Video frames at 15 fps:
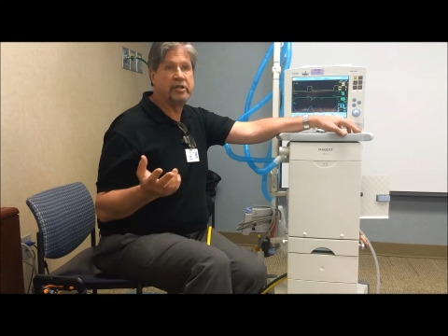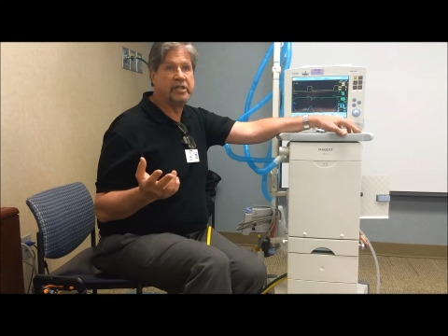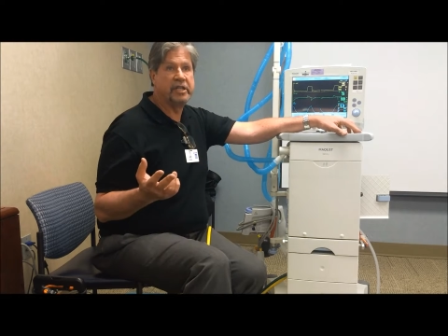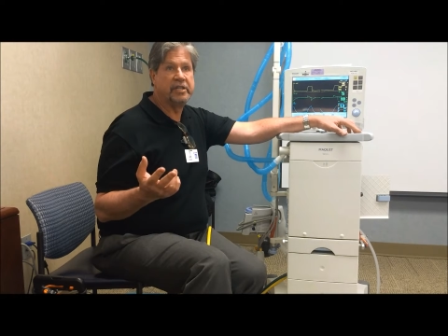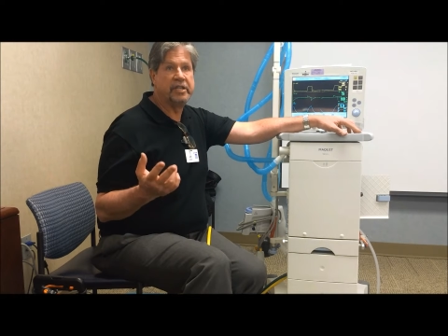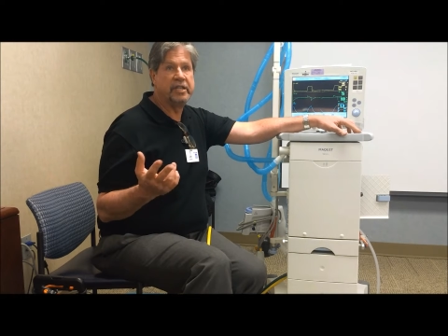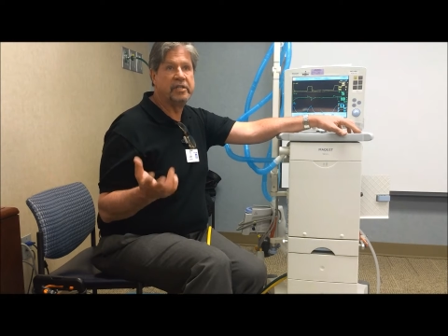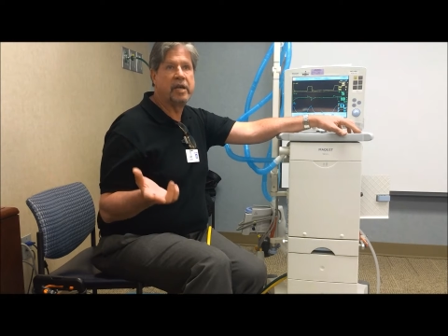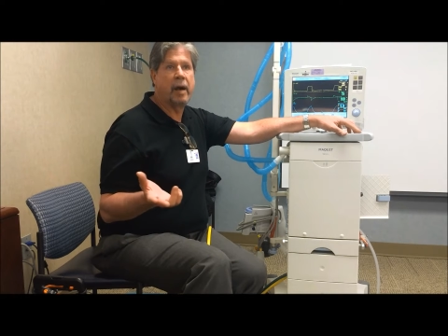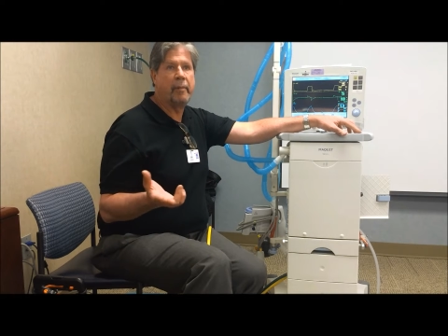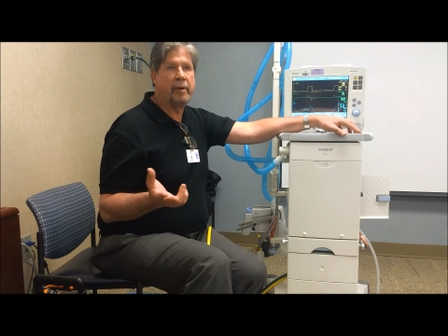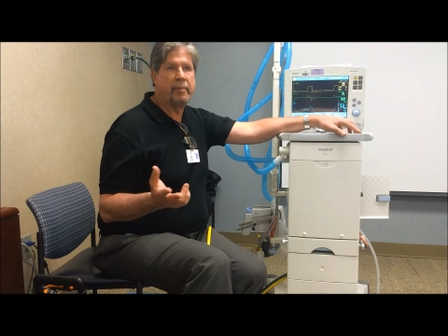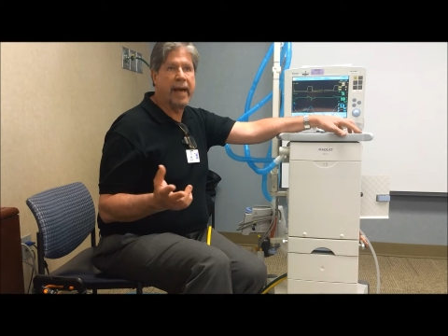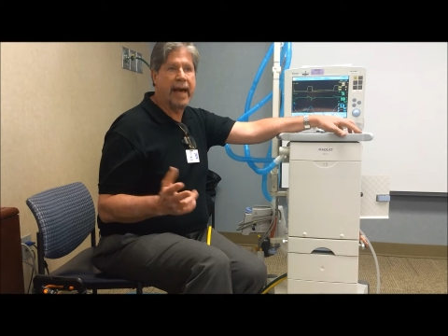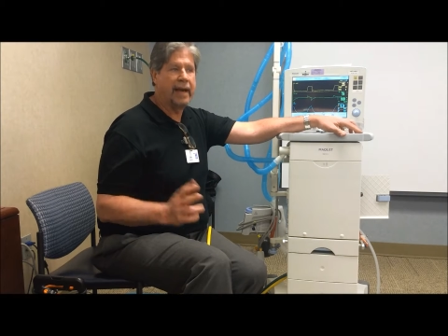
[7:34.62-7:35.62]
cc's
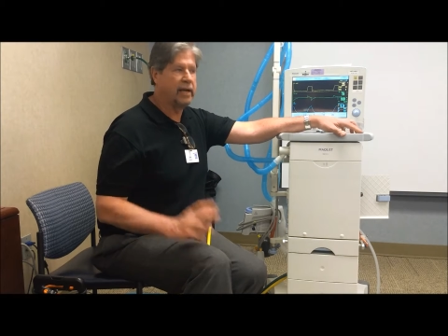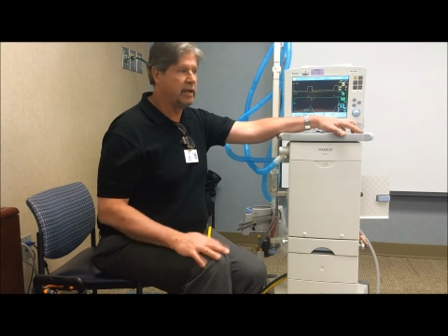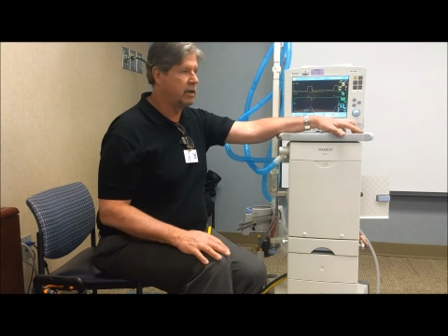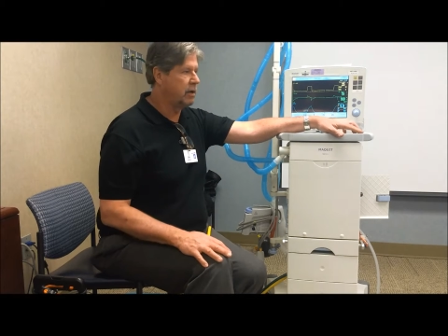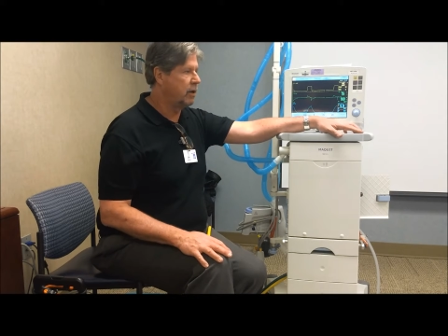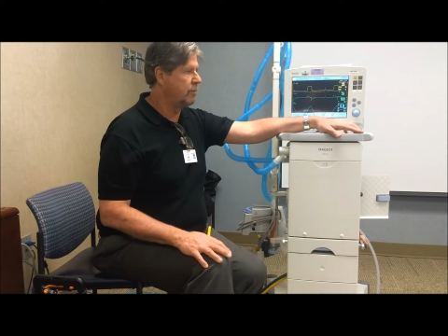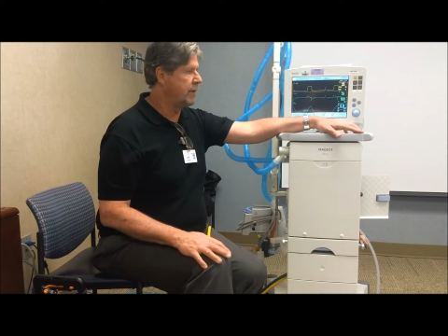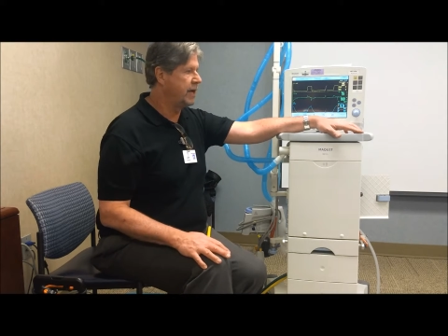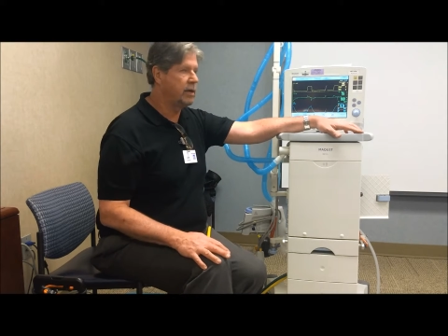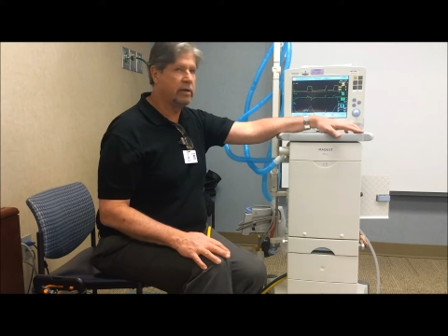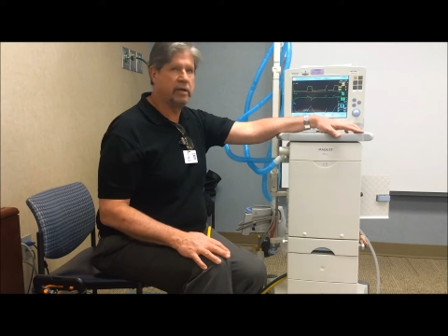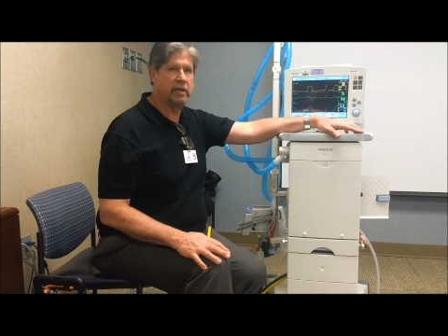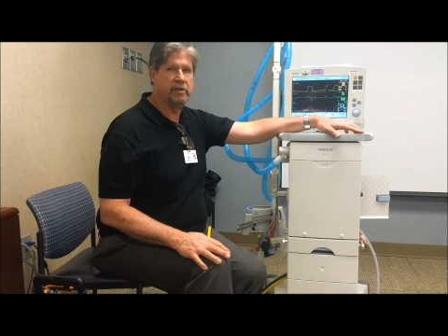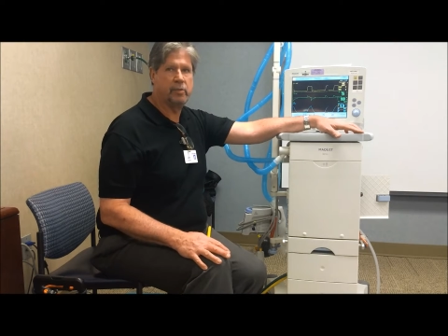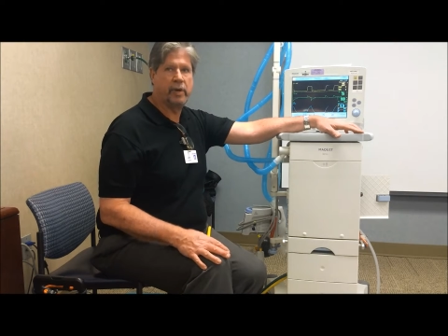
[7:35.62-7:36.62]
coming back and you go, oh my
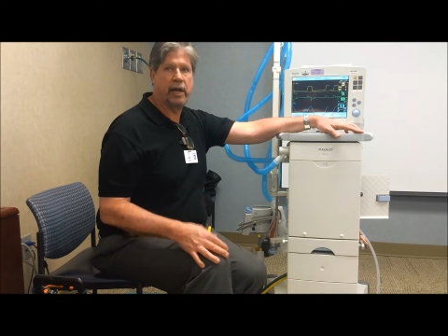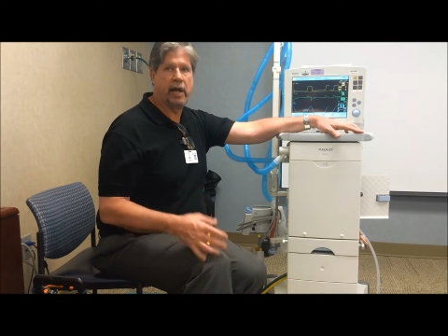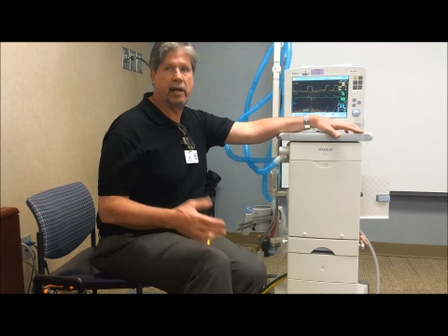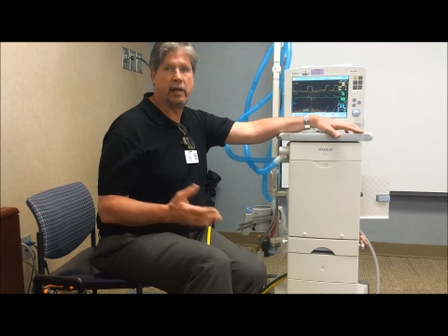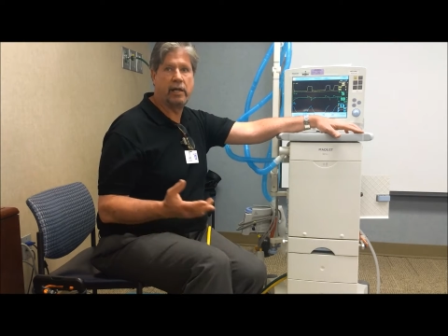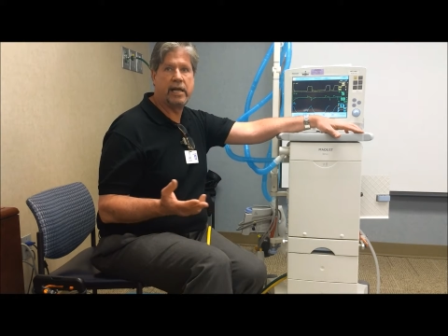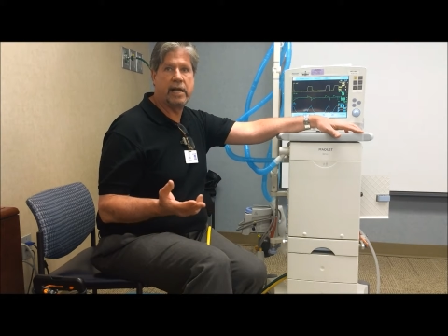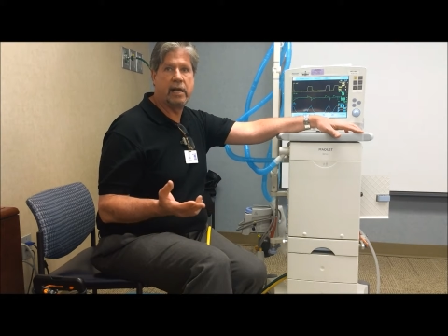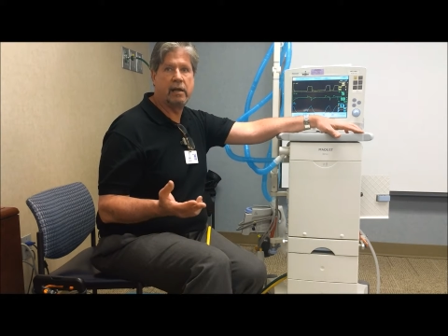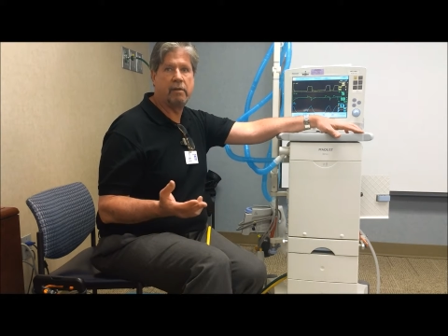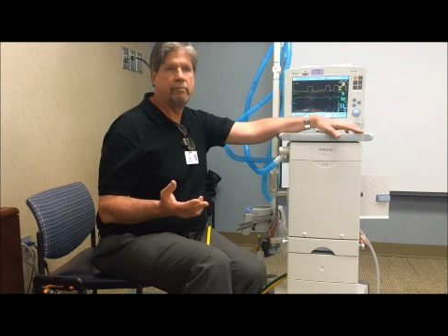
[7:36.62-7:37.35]
goodness, we got a leak.